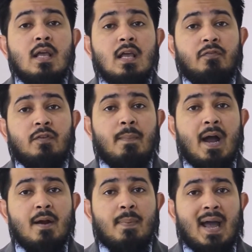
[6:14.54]
If the
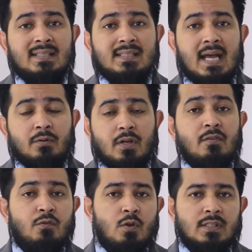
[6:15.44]
buyer backs out,
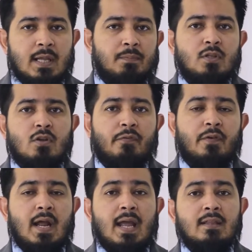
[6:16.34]
if you accept this
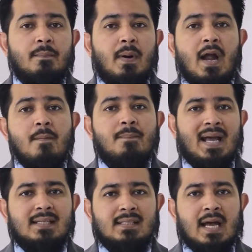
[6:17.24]
offer and the buyer
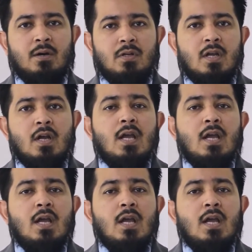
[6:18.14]
backs out,